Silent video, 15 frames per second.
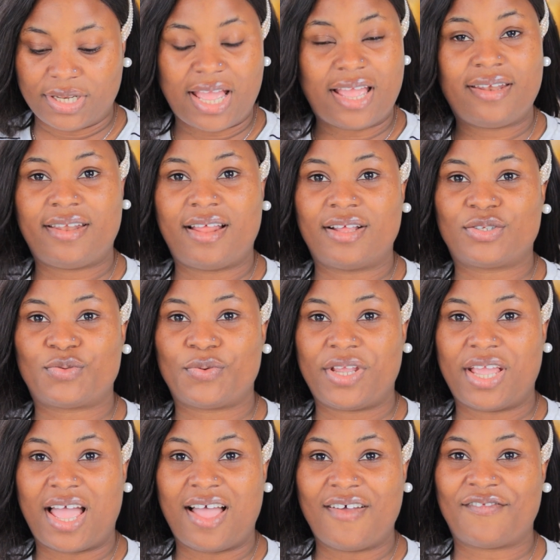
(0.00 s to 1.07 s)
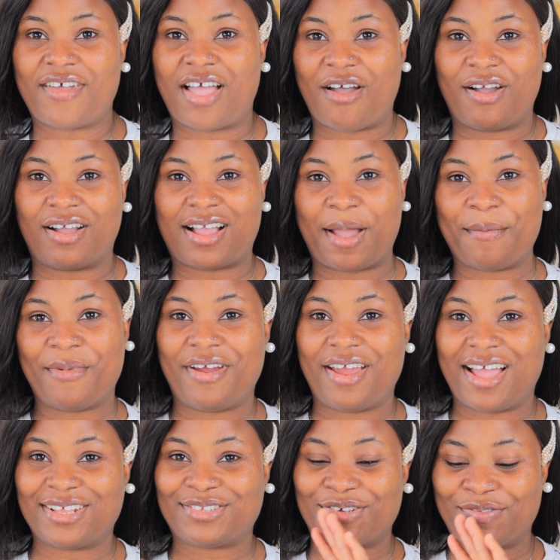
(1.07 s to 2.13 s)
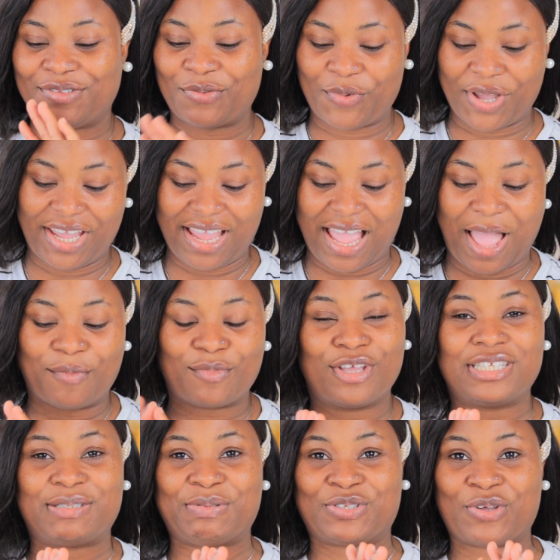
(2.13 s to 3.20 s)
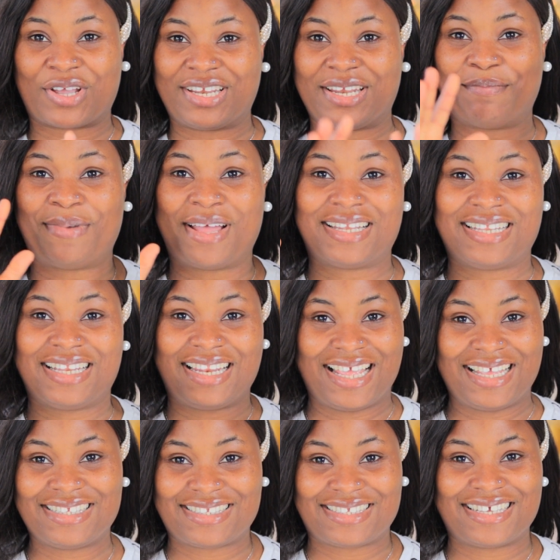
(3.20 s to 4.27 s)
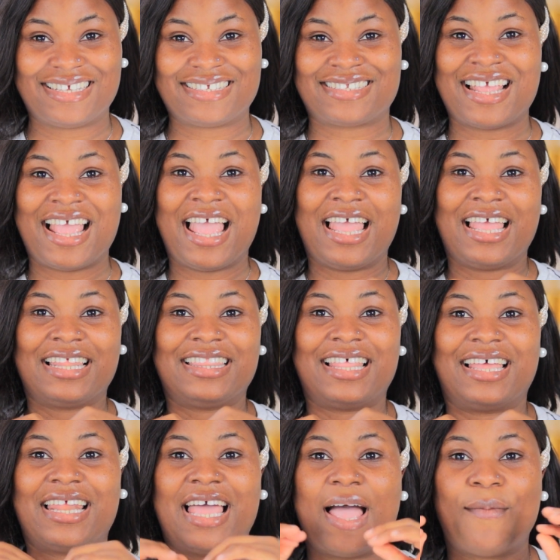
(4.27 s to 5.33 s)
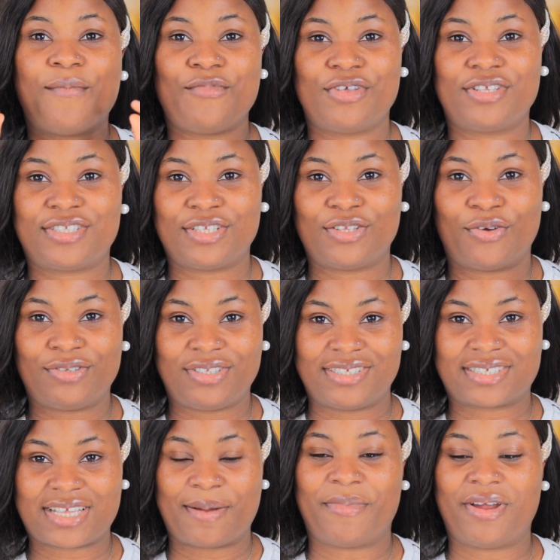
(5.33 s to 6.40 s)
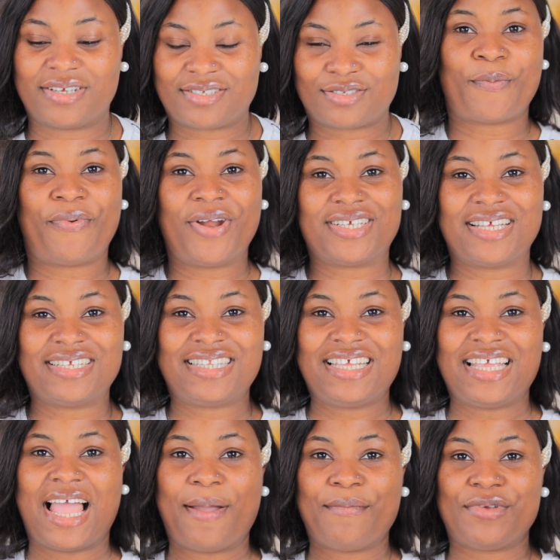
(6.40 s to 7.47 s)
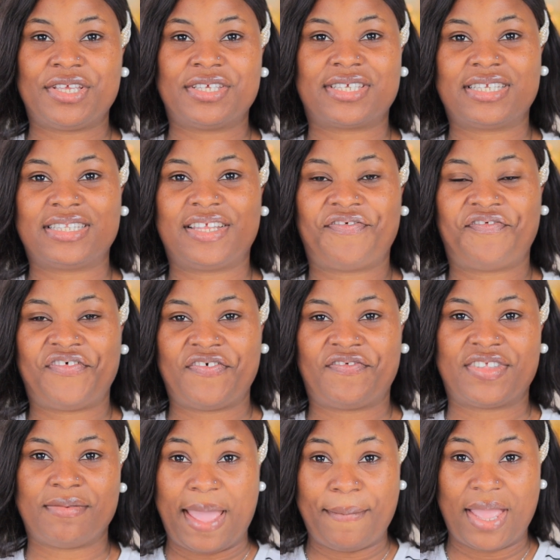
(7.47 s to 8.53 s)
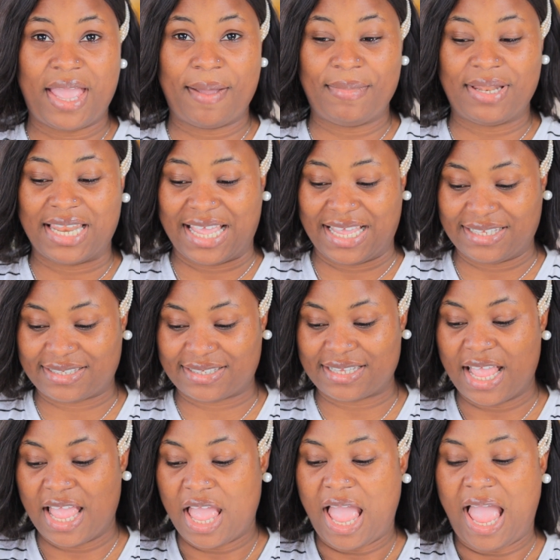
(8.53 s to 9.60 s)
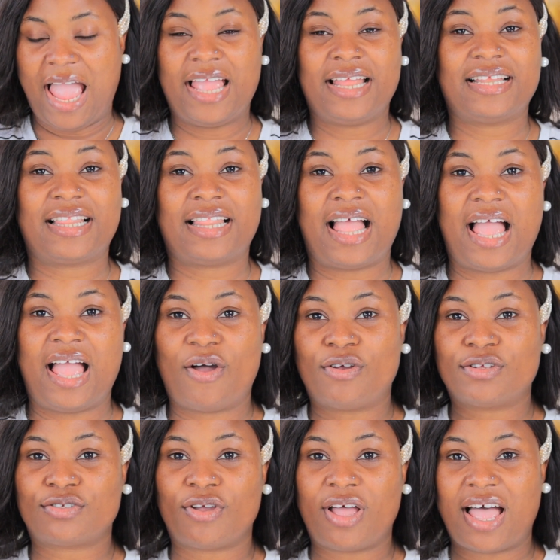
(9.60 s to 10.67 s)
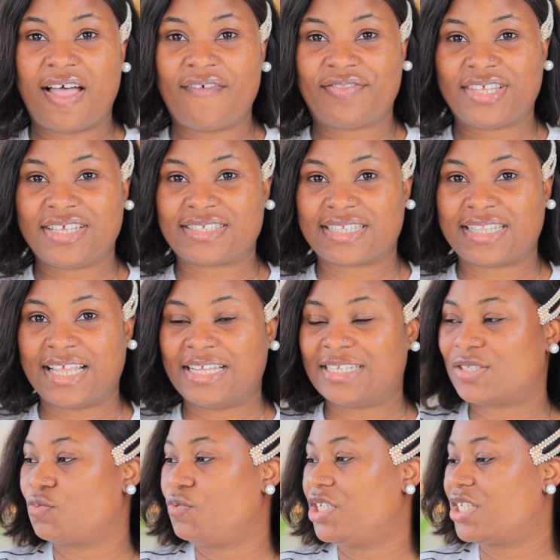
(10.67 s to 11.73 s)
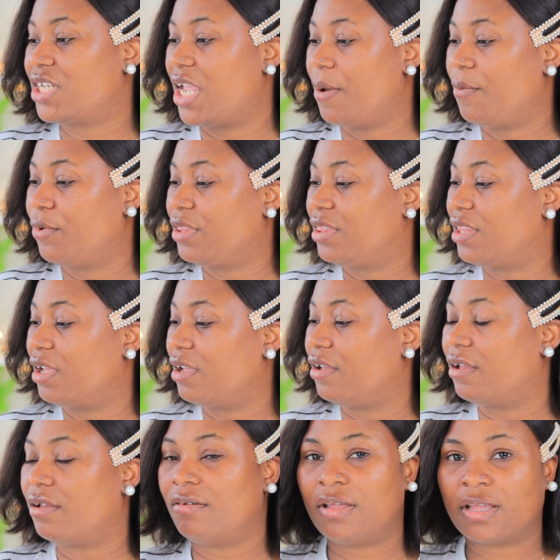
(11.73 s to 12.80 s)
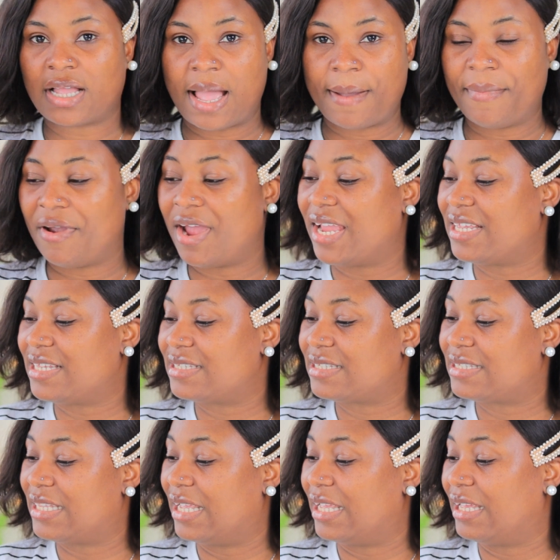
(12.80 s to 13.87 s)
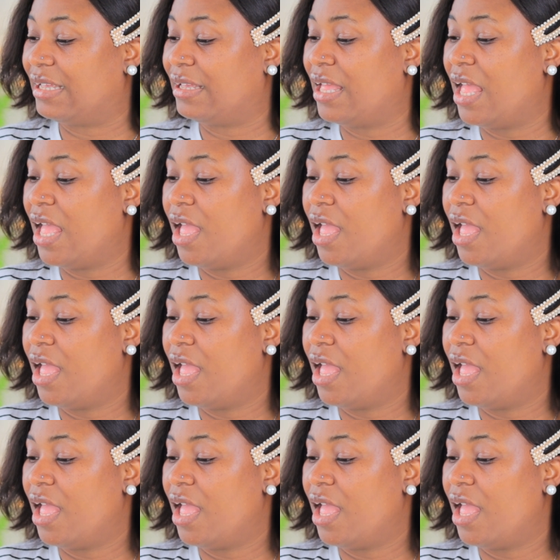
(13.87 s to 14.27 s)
now that we have our camera out of the way, I'm going to be talking about the lenses that I'm using on this camera. So presently I'm using the 50mm lens. I also have this lens which came with the camera, is the